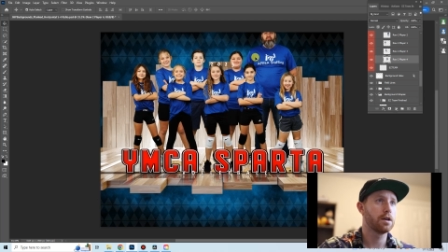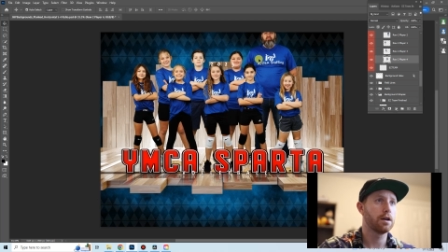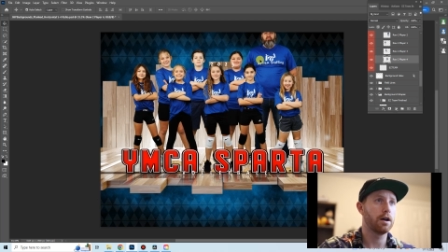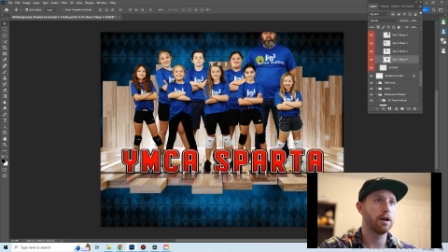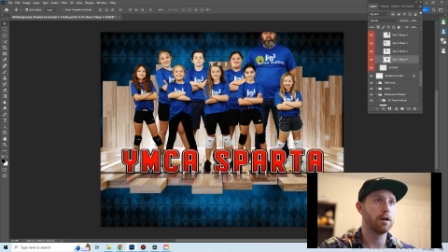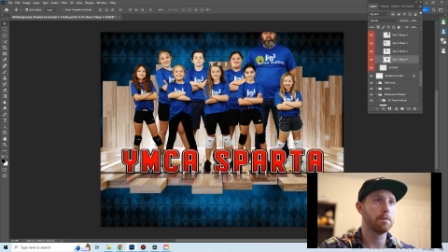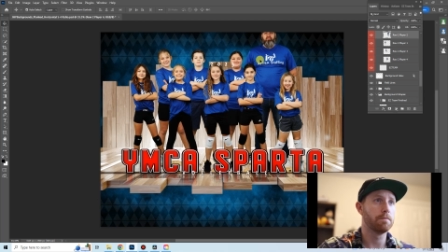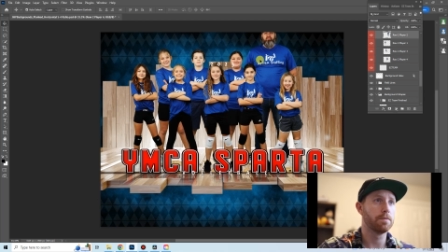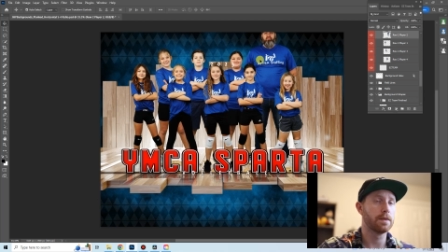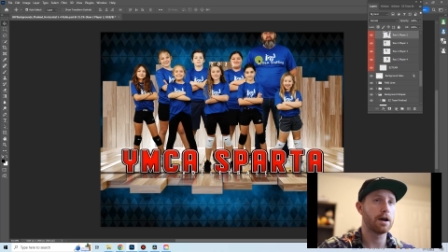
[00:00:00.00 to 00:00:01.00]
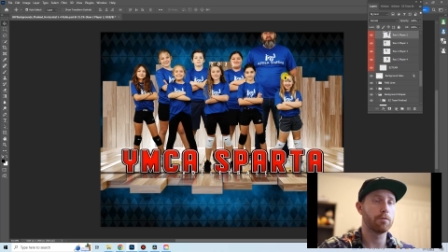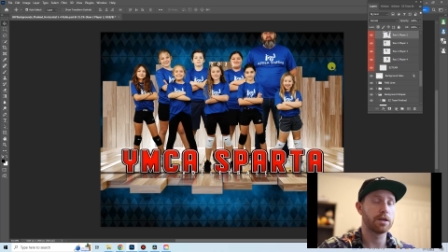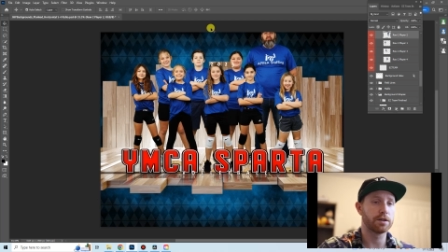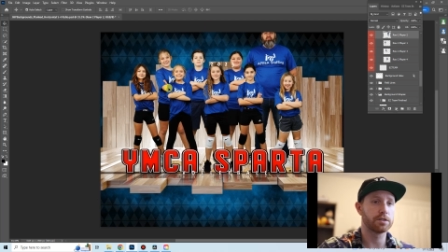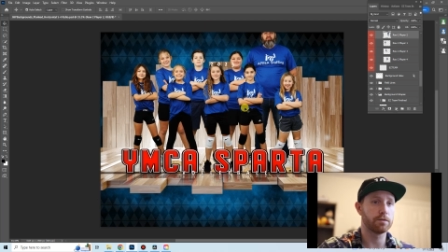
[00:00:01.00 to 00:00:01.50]
Now,
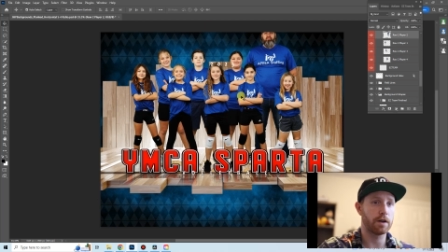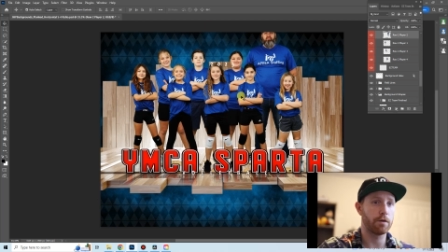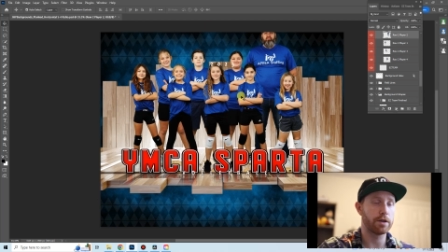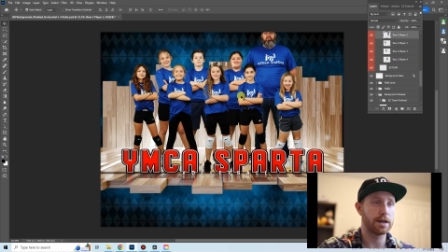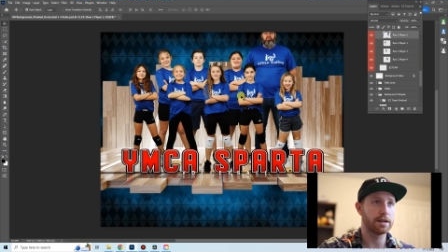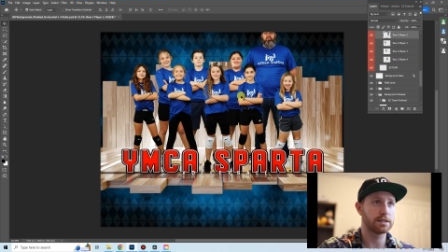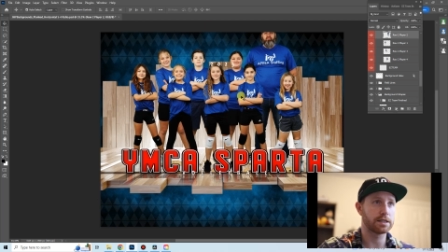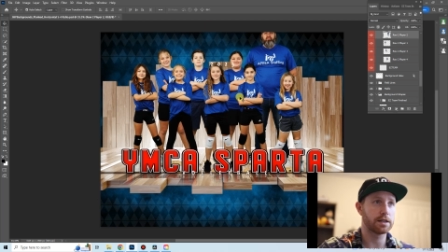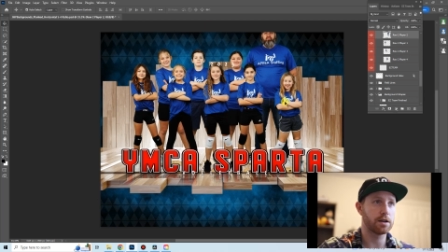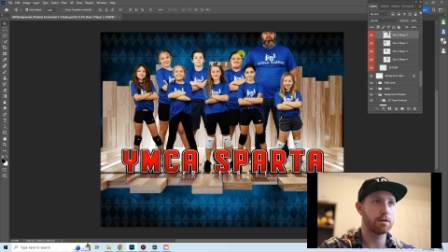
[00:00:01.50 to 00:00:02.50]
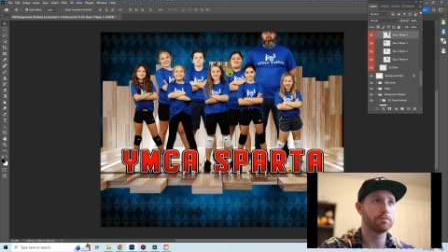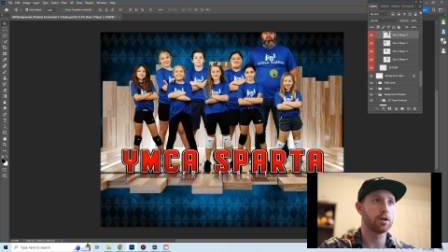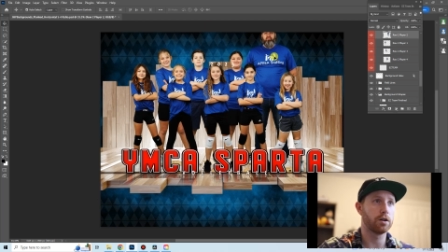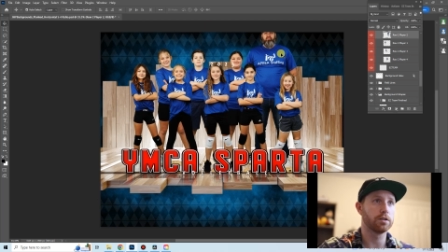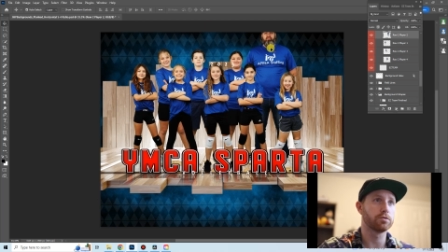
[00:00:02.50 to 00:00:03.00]
because of how we had it set up,
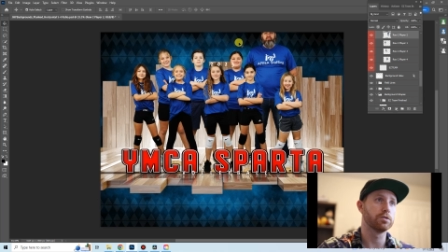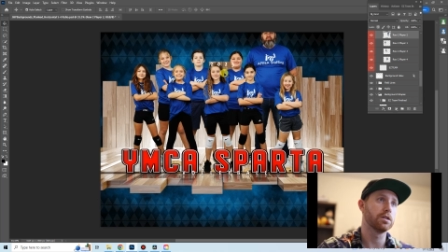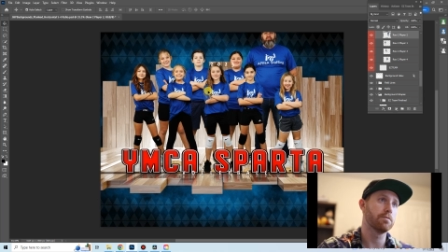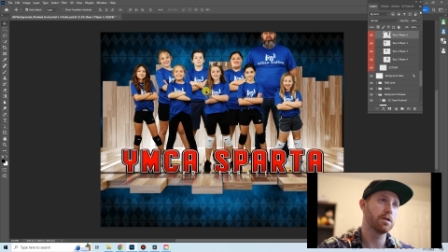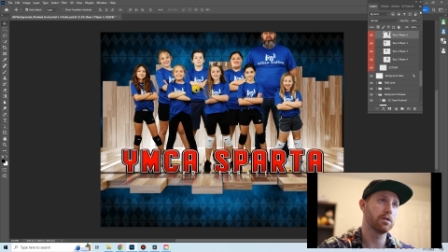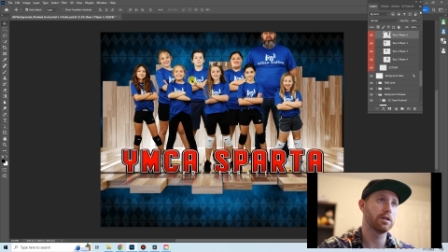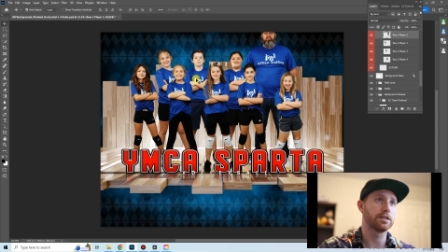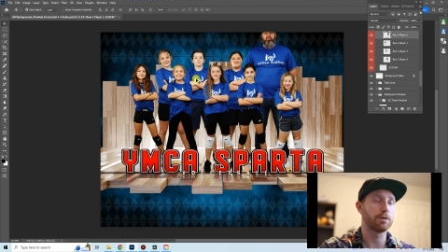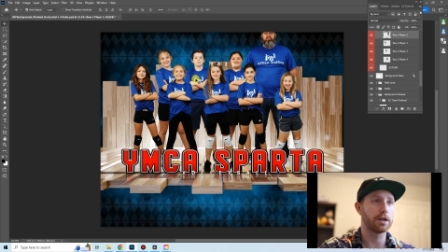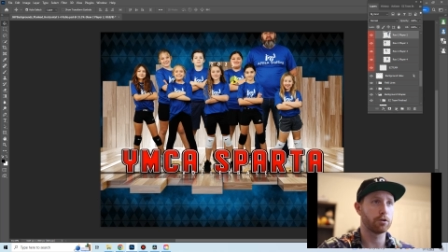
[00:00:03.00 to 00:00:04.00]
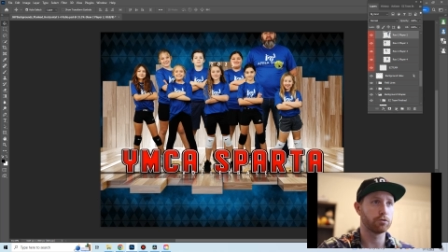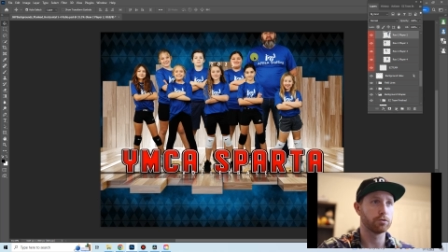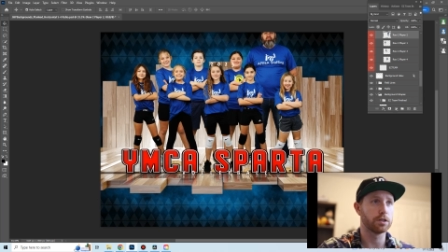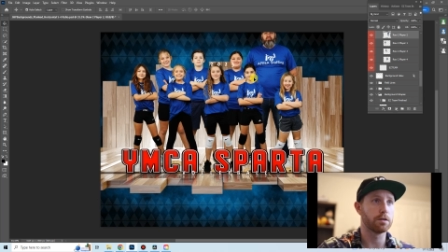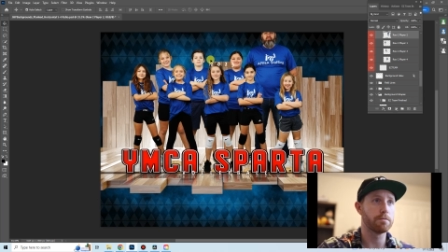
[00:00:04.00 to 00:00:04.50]
tallest was in the middle. That's why coach was
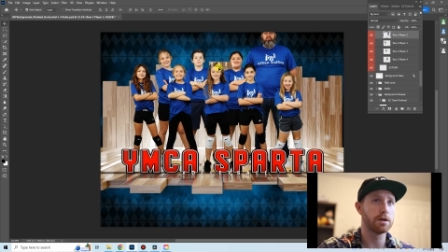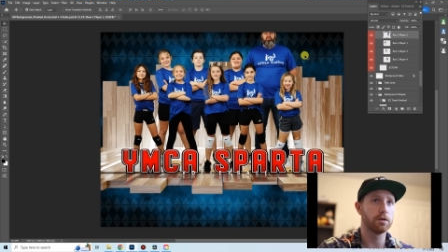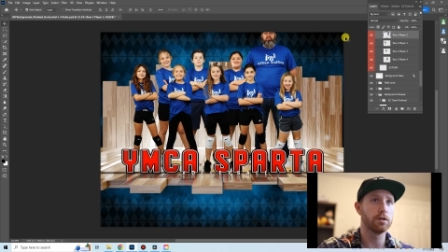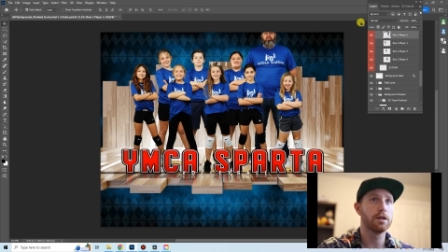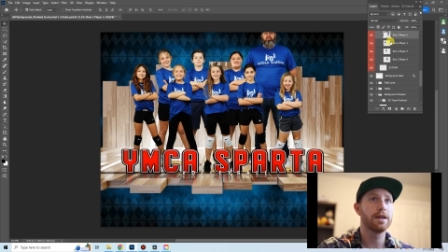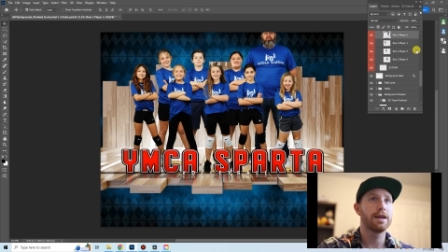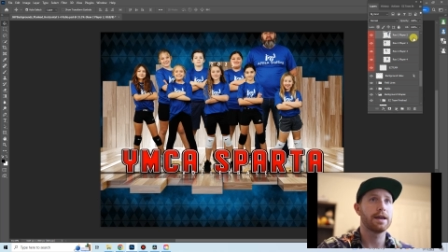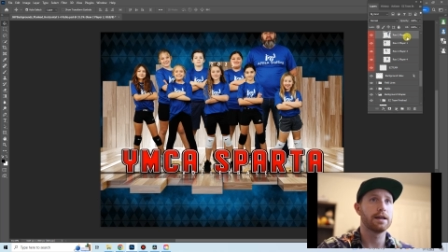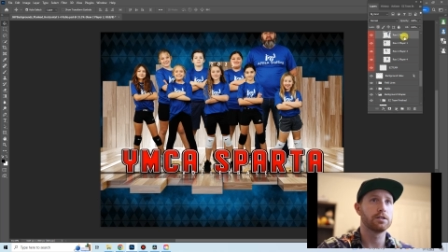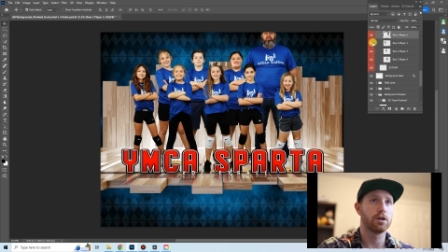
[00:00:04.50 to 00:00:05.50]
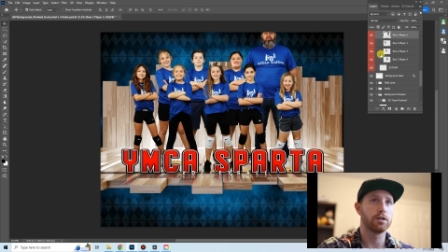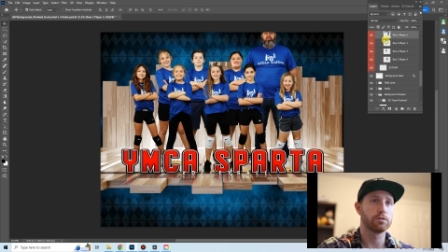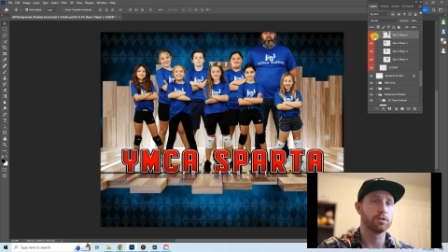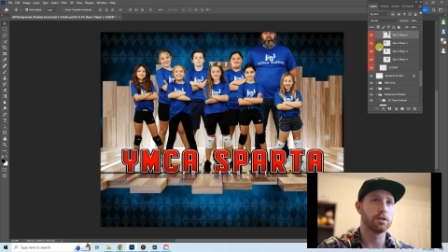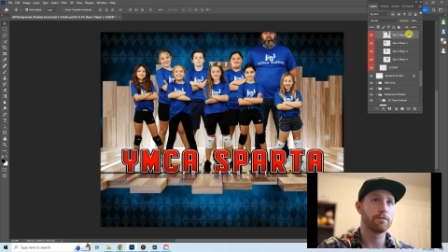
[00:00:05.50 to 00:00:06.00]
in the middle, and tallest
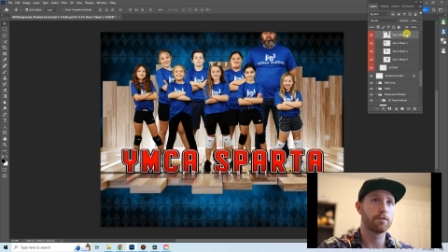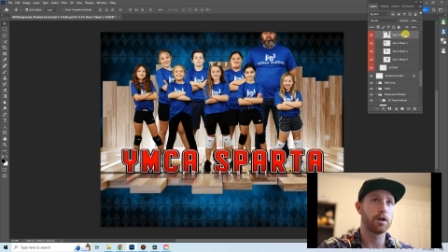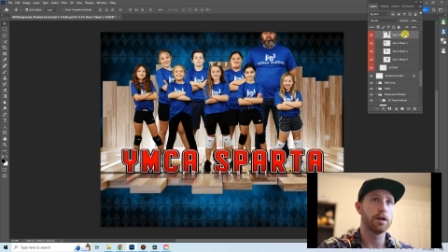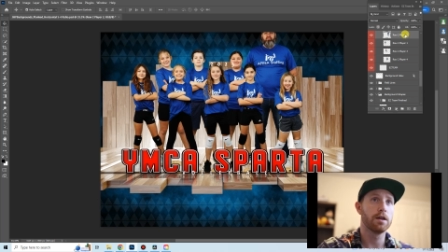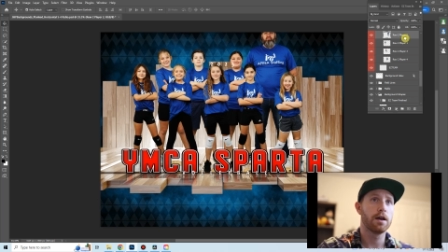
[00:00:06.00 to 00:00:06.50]
was in front.